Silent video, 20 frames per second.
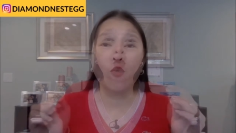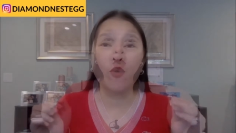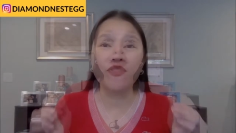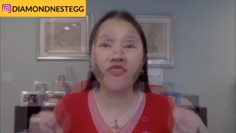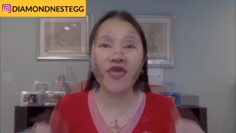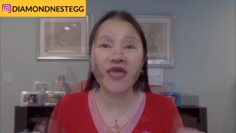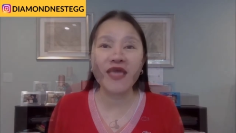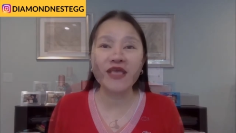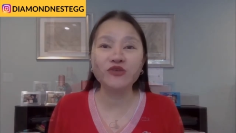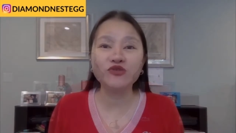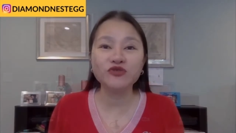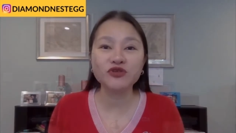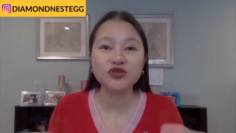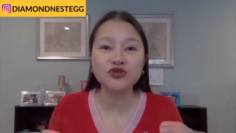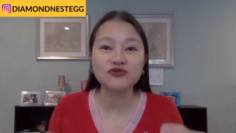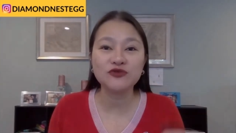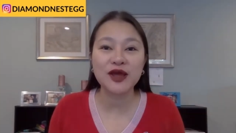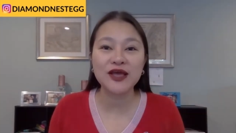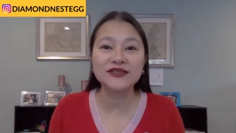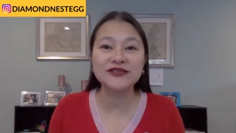With
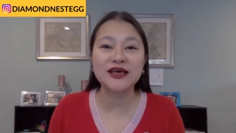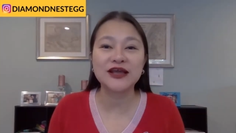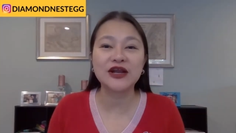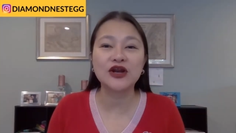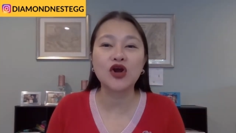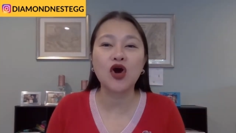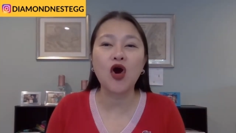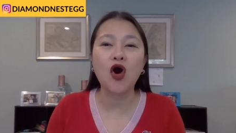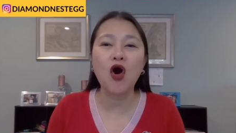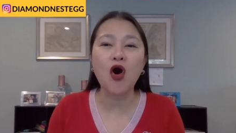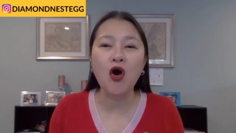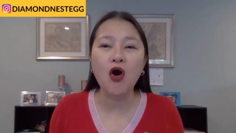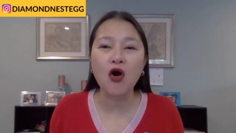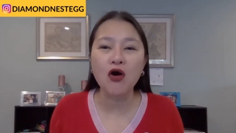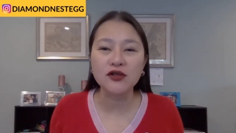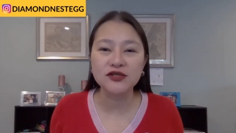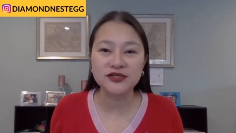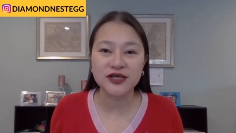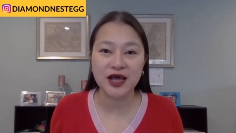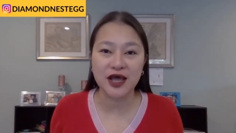interest rates at an
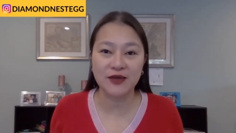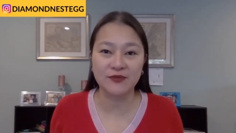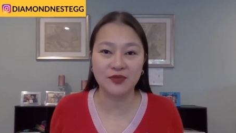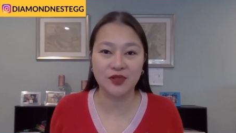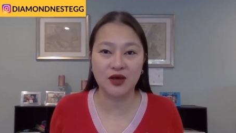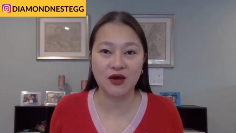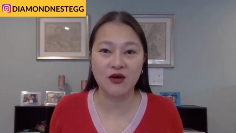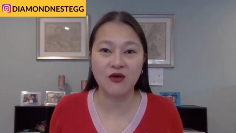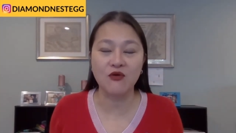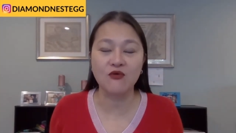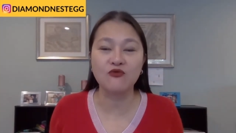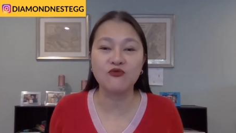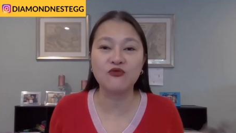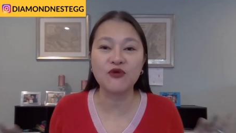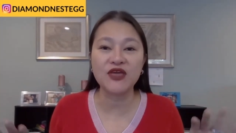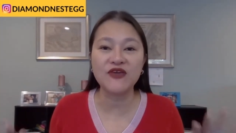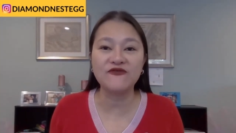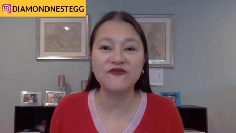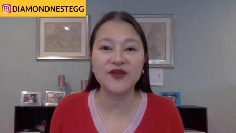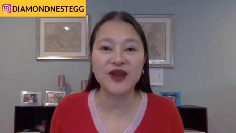all time low,
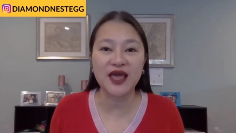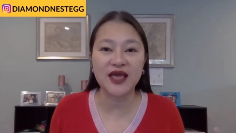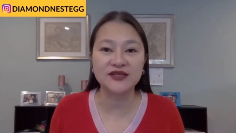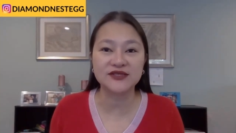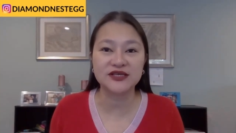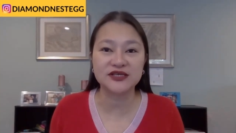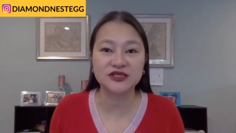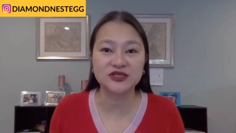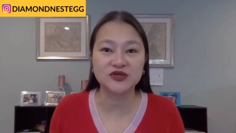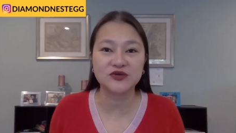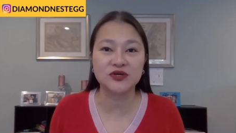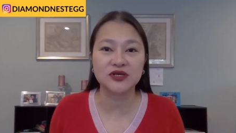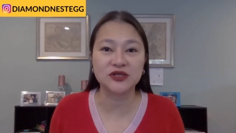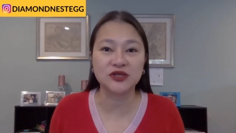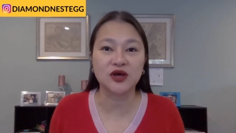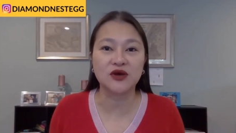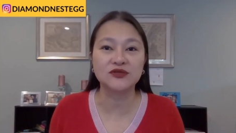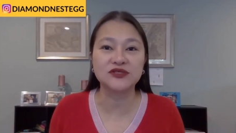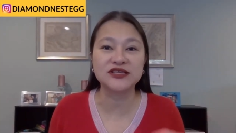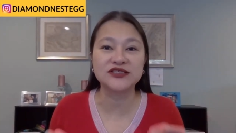refinancing student
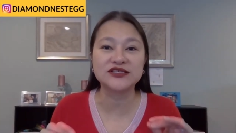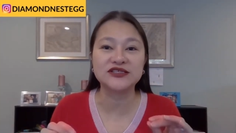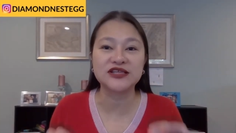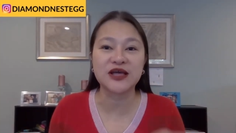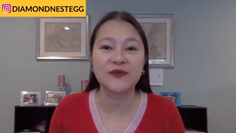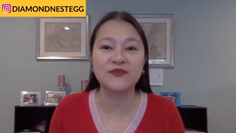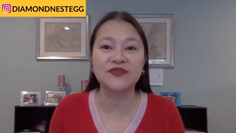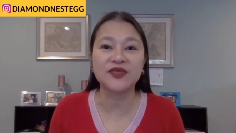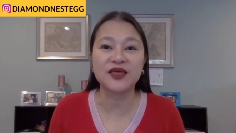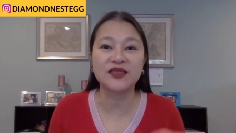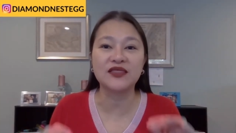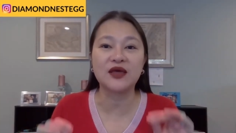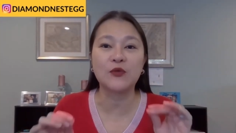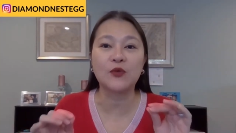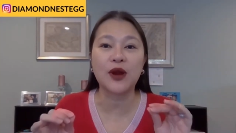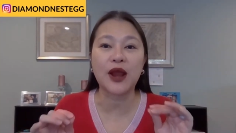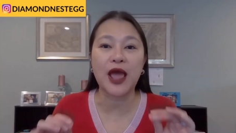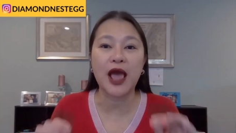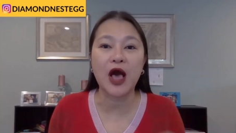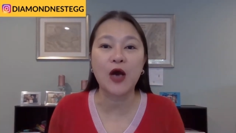loans is something that
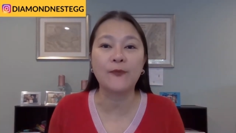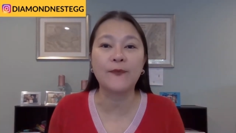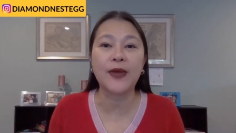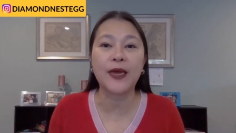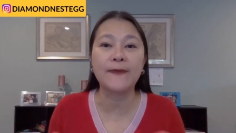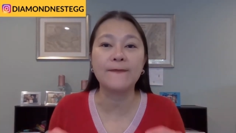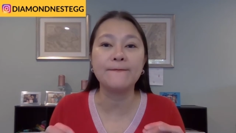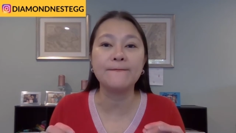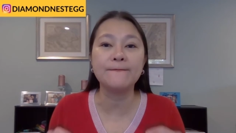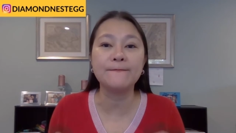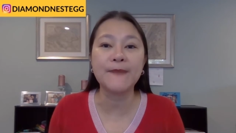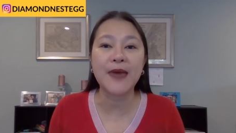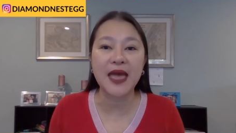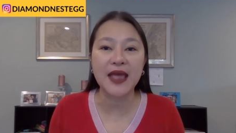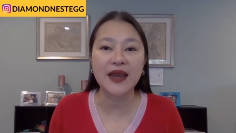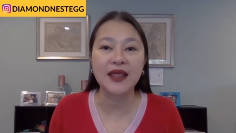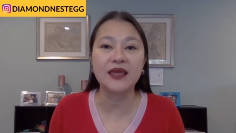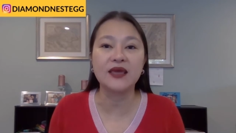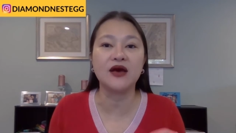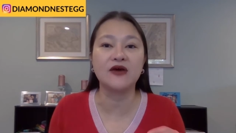we're helping
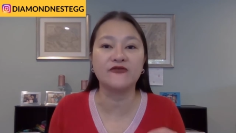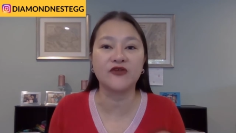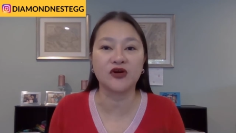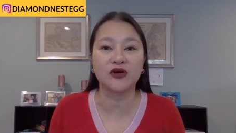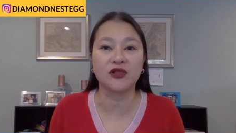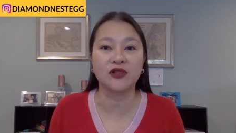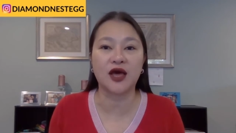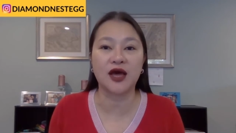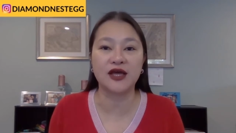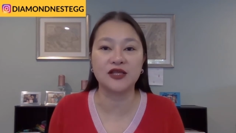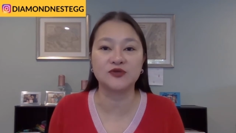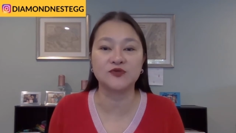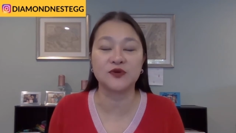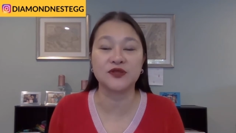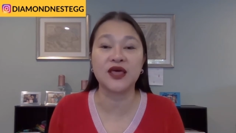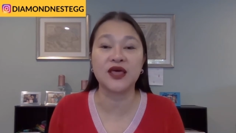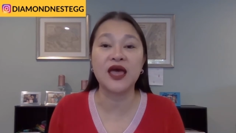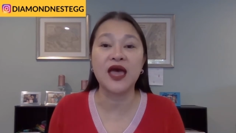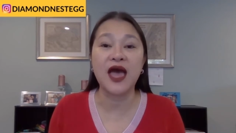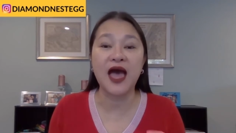many of our clients
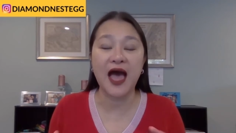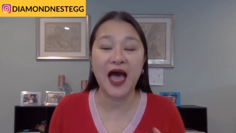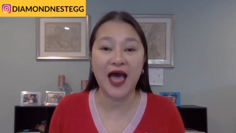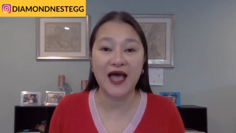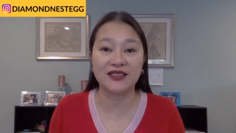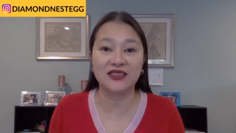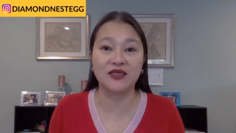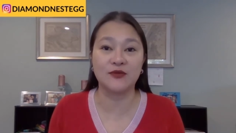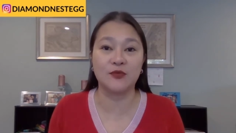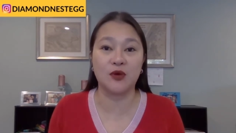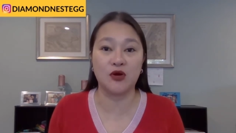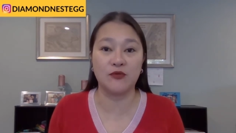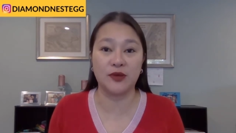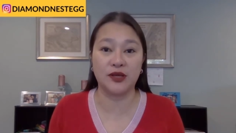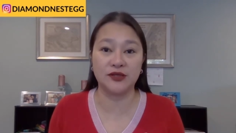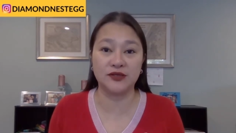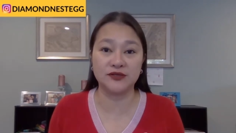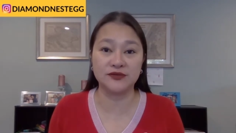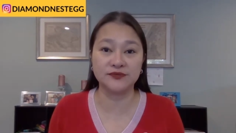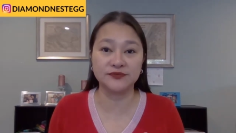with at the
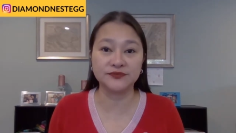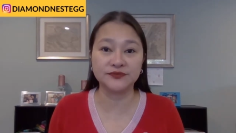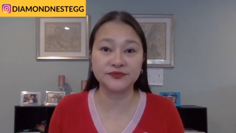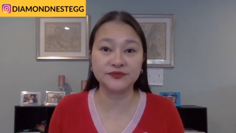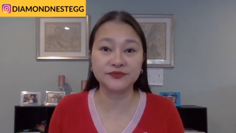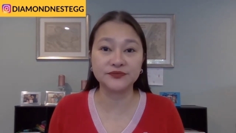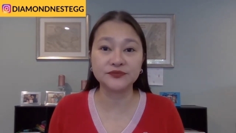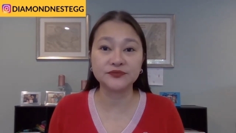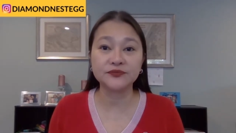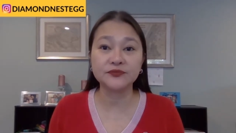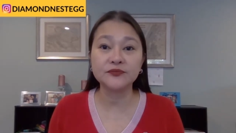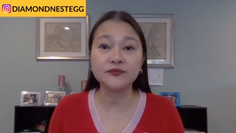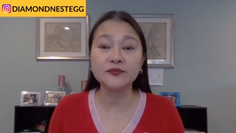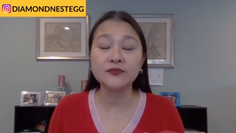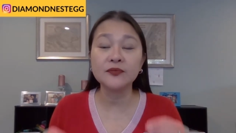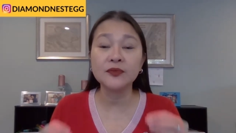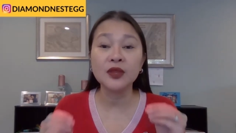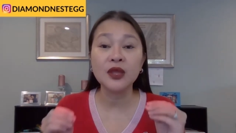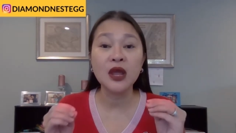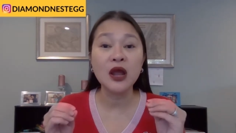moment.
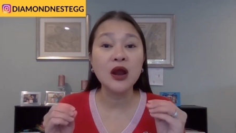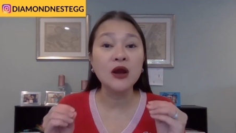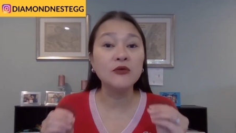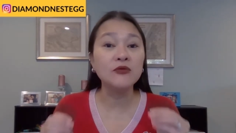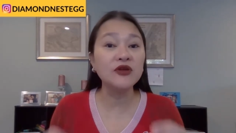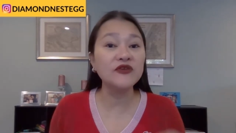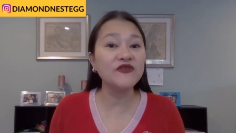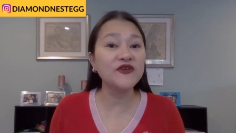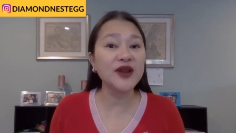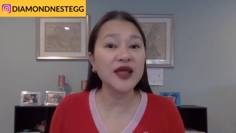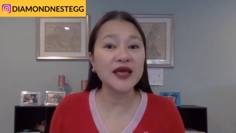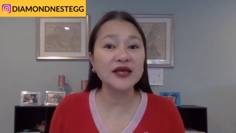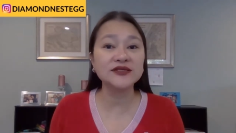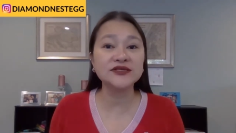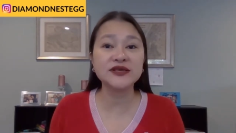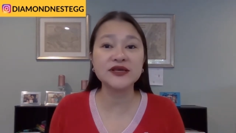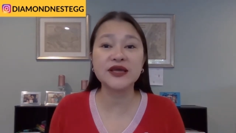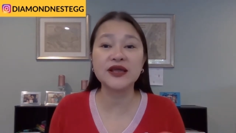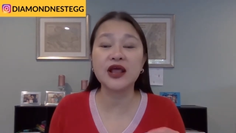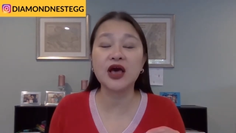
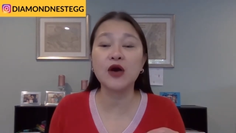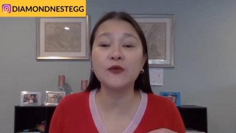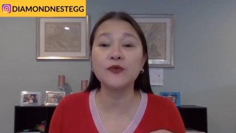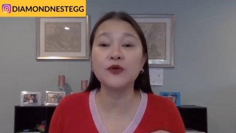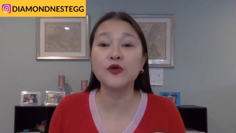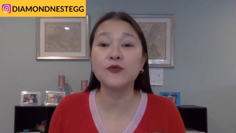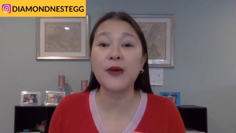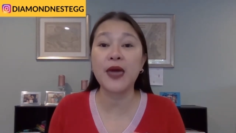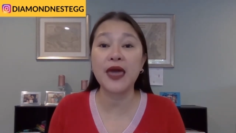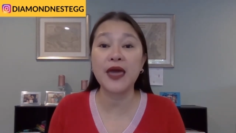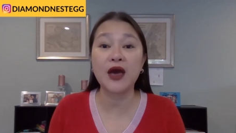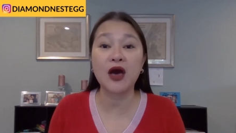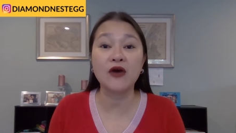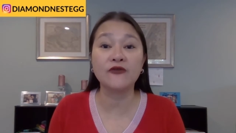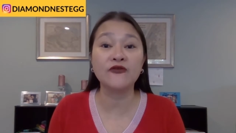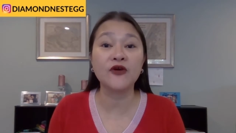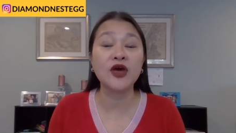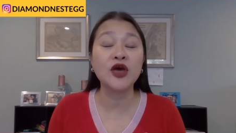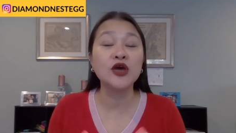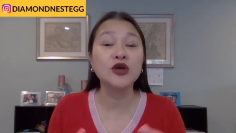Refinancing can help you pay
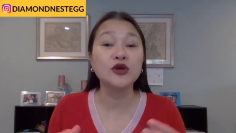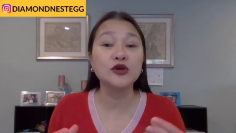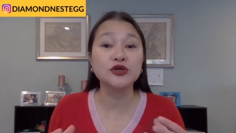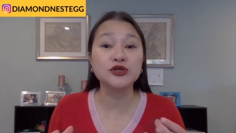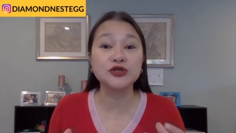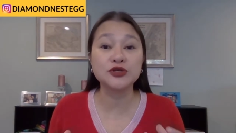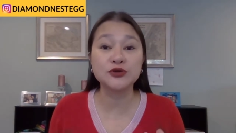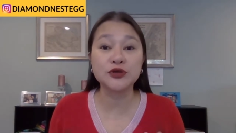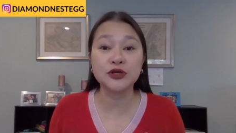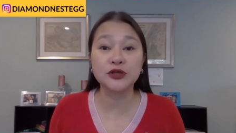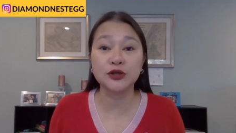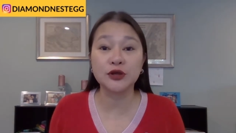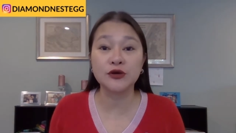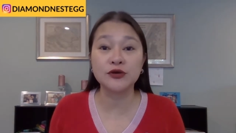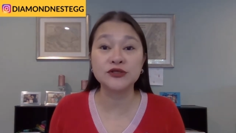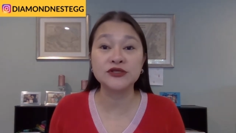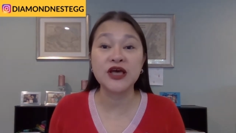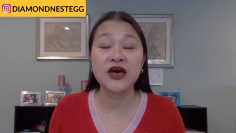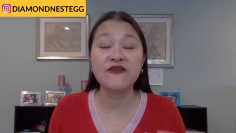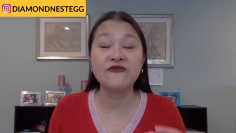off your student
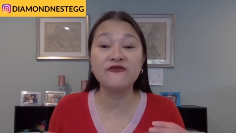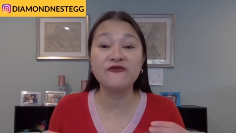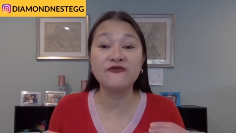loans